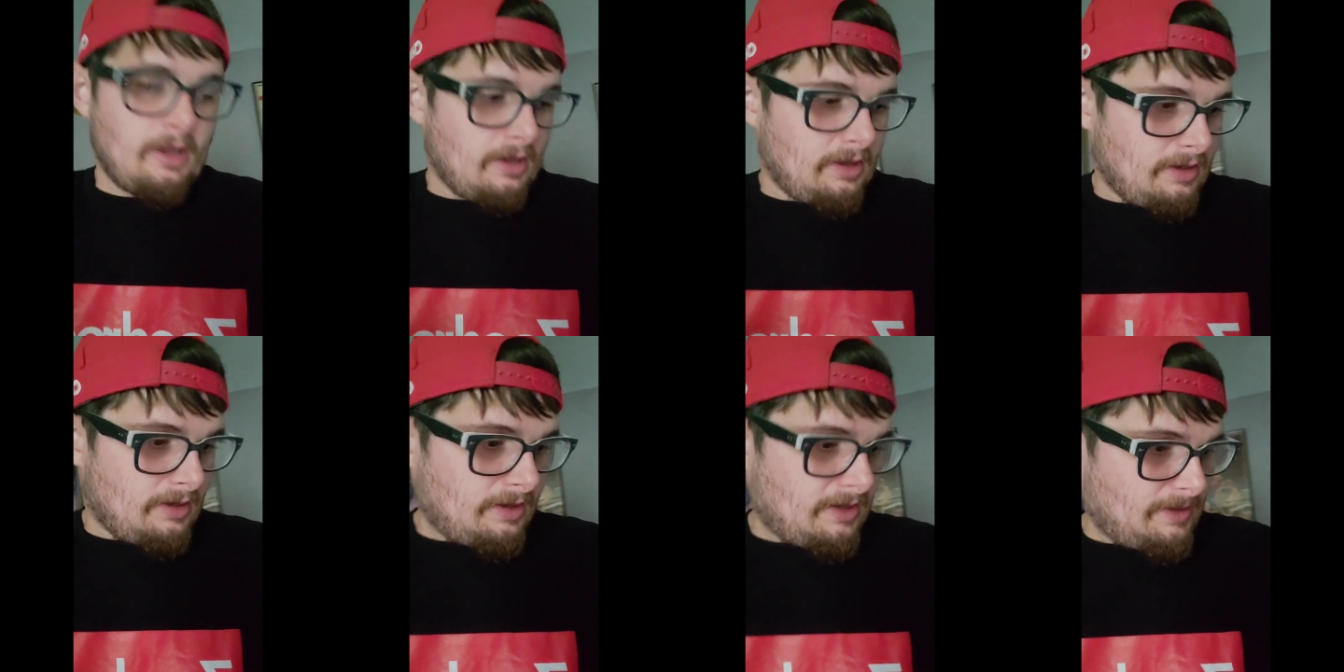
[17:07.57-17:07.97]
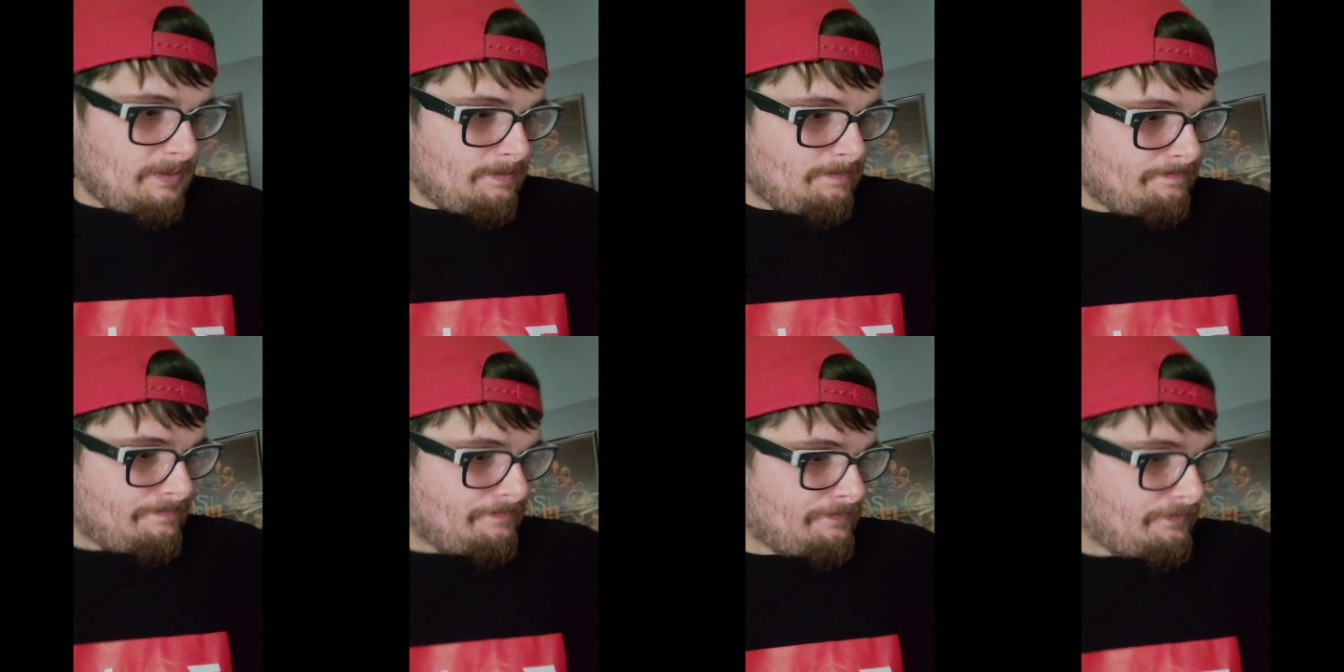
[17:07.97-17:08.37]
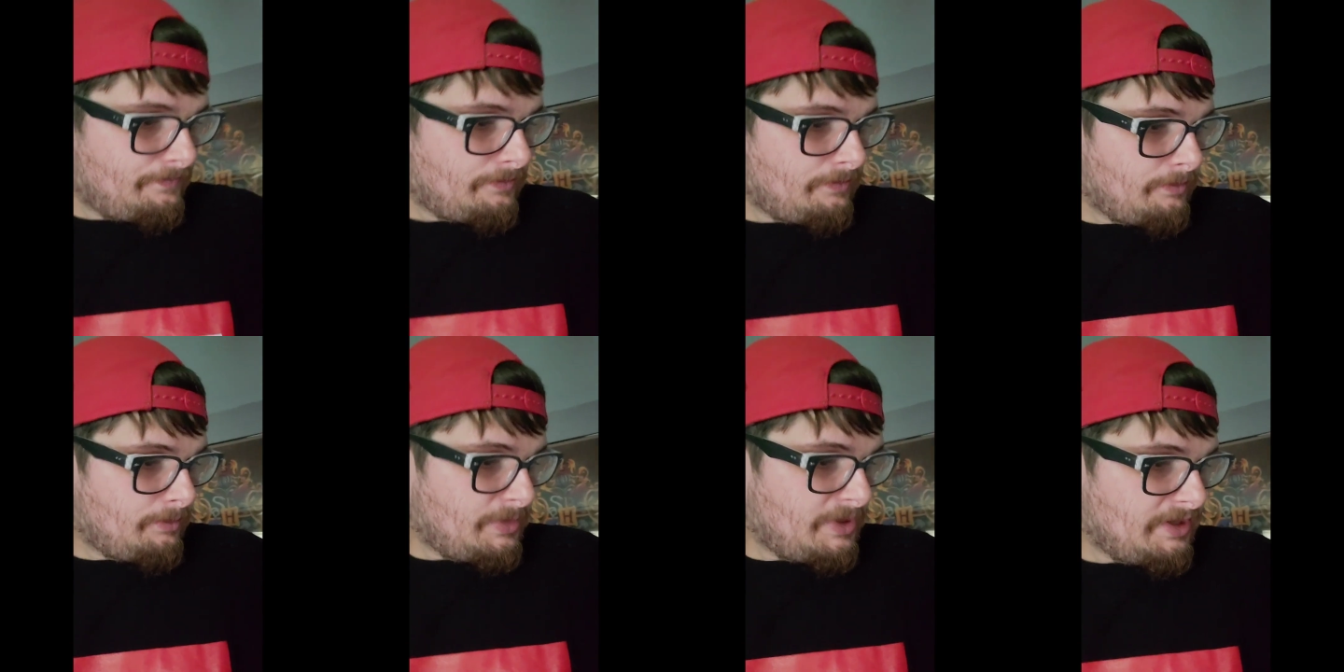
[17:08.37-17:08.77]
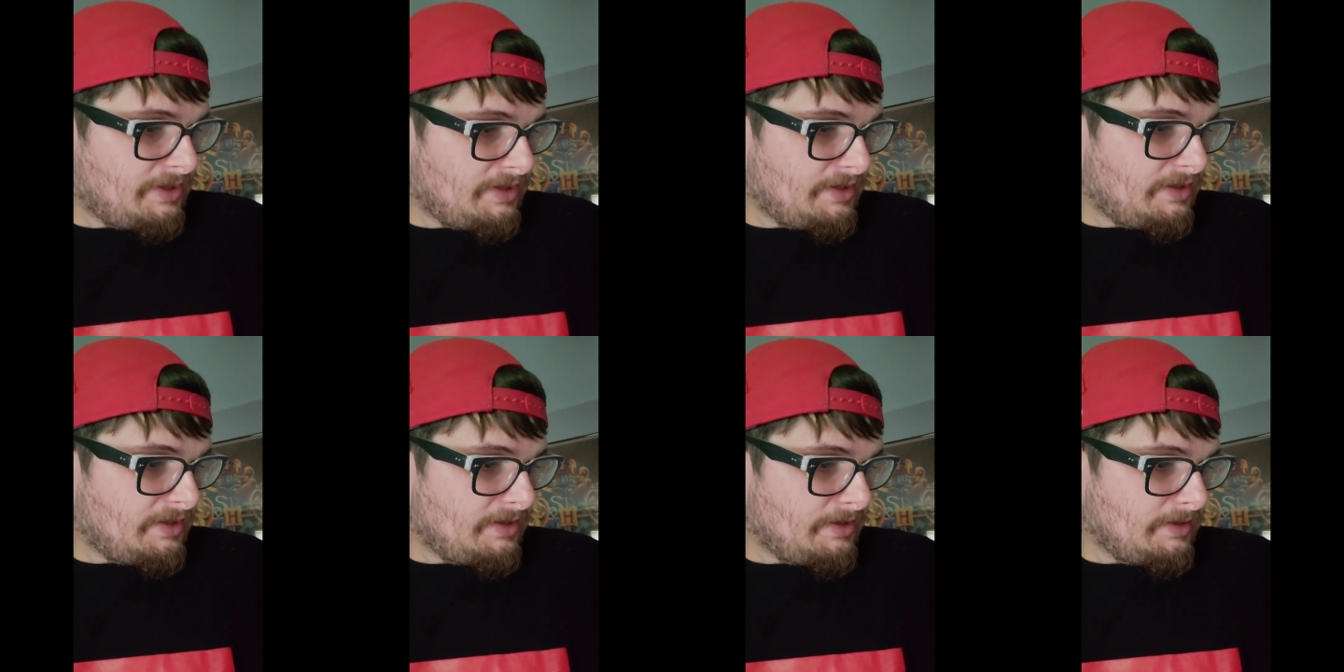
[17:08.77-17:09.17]
Yeah,
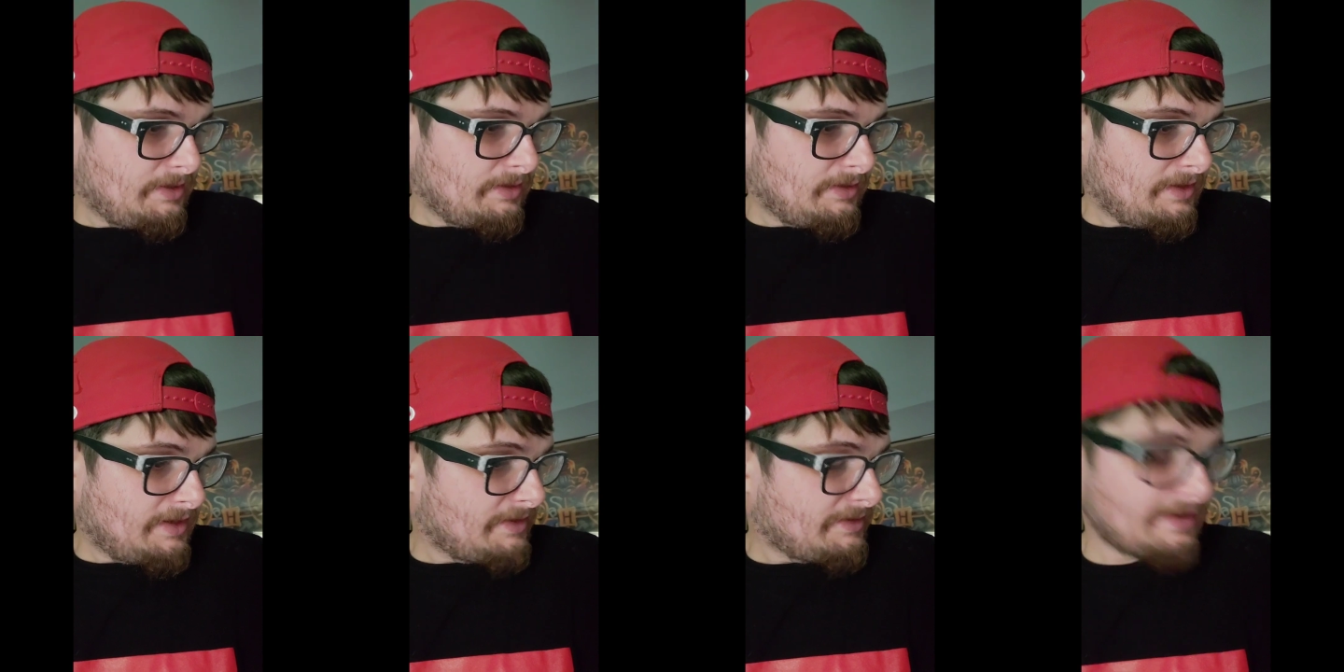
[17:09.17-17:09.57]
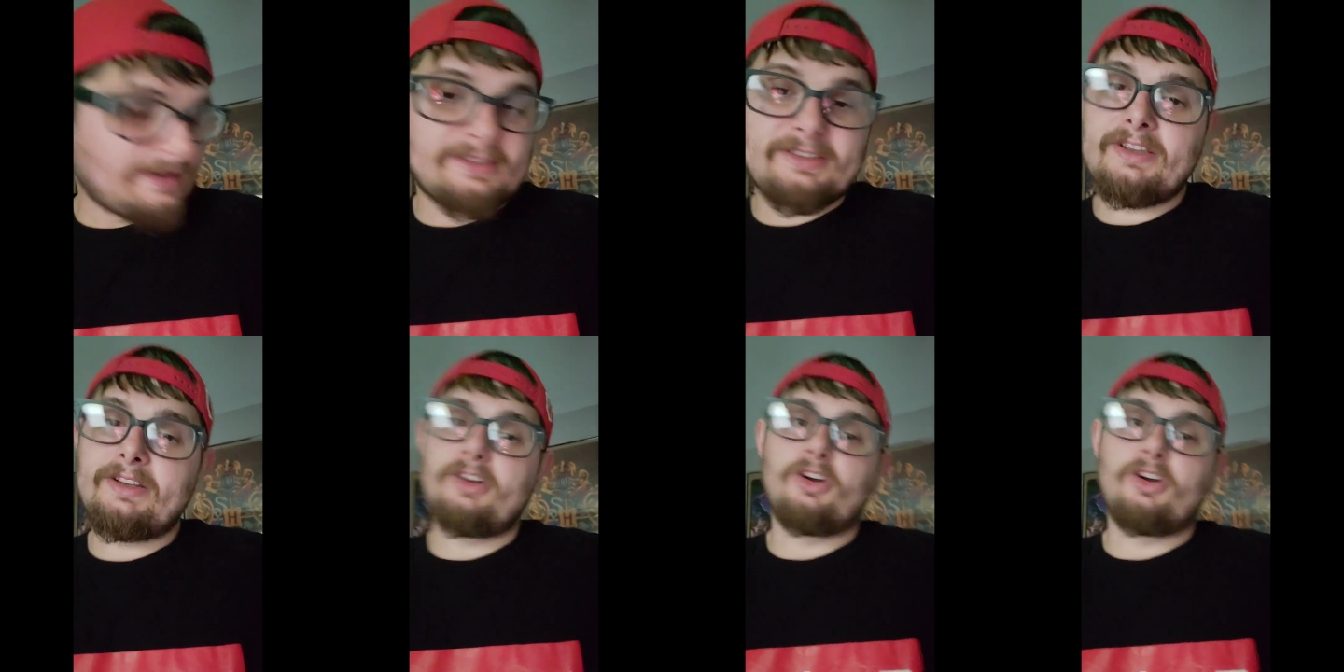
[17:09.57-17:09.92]
like I said,